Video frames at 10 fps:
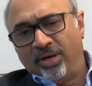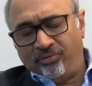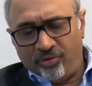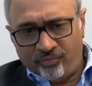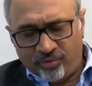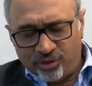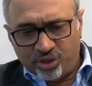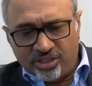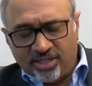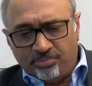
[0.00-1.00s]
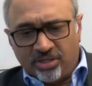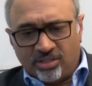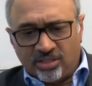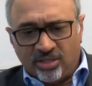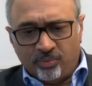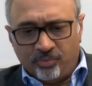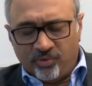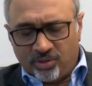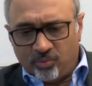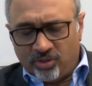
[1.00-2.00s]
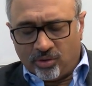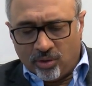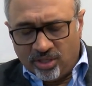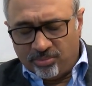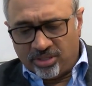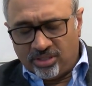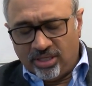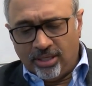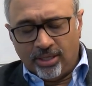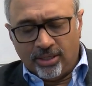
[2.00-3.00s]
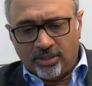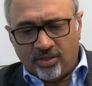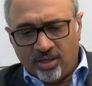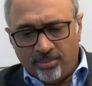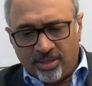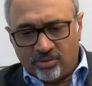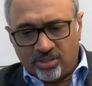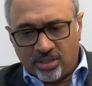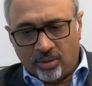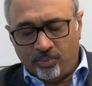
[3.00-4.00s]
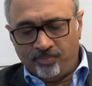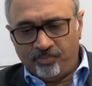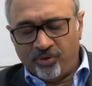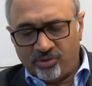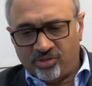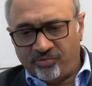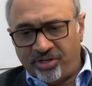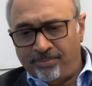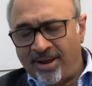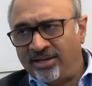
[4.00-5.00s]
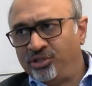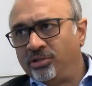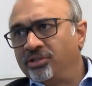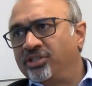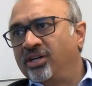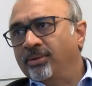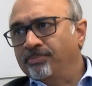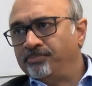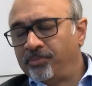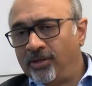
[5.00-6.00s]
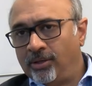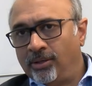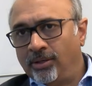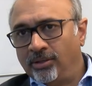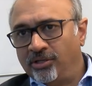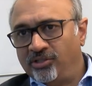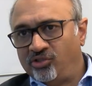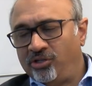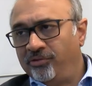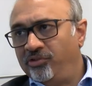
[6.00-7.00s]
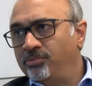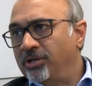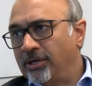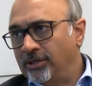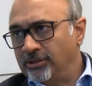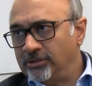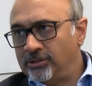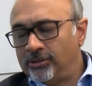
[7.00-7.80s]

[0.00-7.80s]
haven't finished it yet, but with a colleague. But the thing about you know, this is a very magical time in the history of humankind.